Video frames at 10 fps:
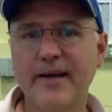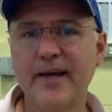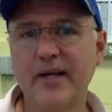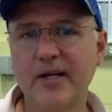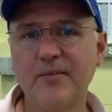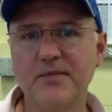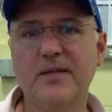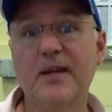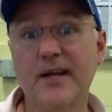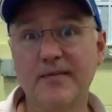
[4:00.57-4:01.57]
and it comes
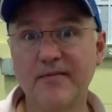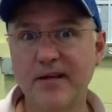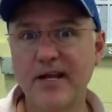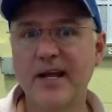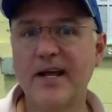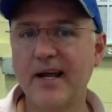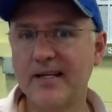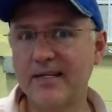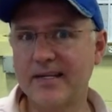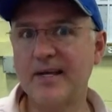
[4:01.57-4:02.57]
to life.
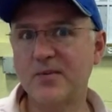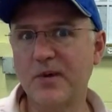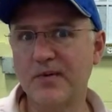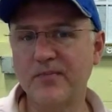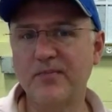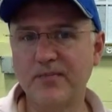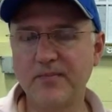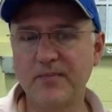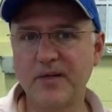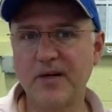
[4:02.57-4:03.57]
And that's what,
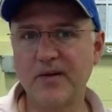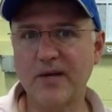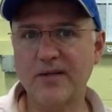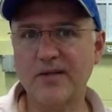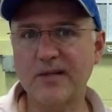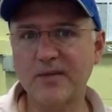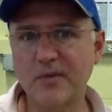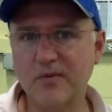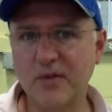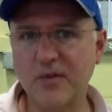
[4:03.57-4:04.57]
you know, I think that's
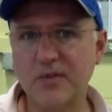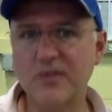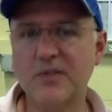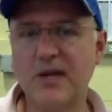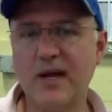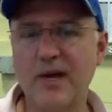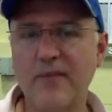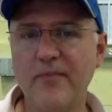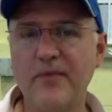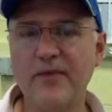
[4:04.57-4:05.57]
what folks
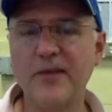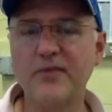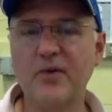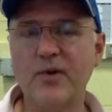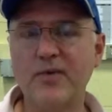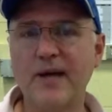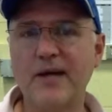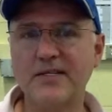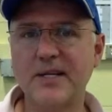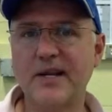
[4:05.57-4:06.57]
have asked for in the
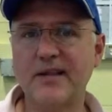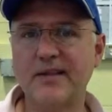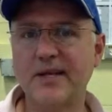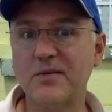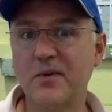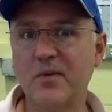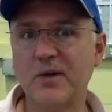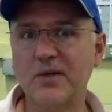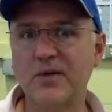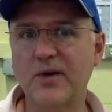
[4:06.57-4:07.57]
past, and I think that's what
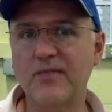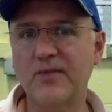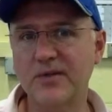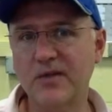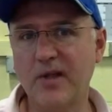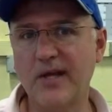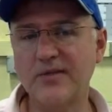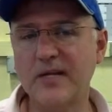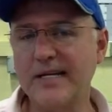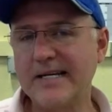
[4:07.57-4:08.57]
works great for this
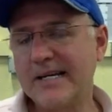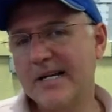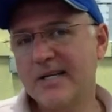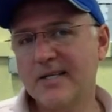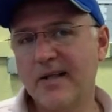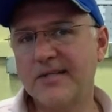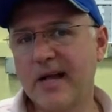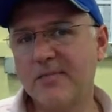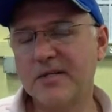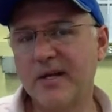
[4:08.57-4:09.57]
class. So that's
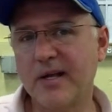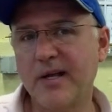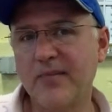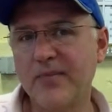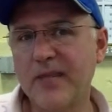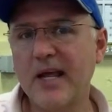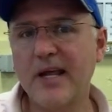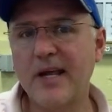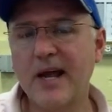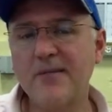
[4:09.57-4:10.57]
option A.
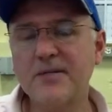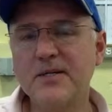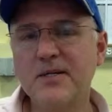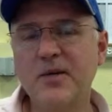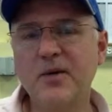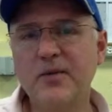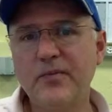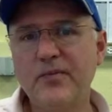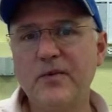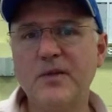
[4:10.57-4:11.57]
Option 2,
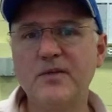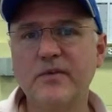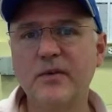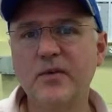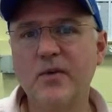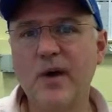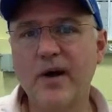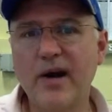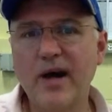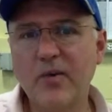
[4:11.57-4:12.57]
for those of you who are
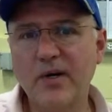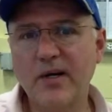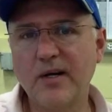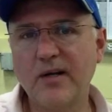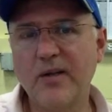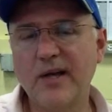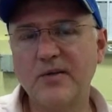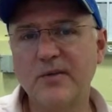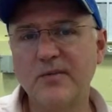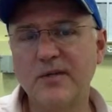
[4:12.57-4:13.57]
not working in
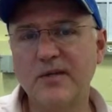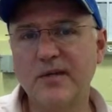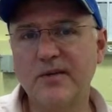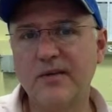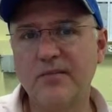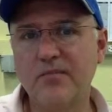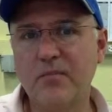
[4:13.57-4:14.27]
classrooms at the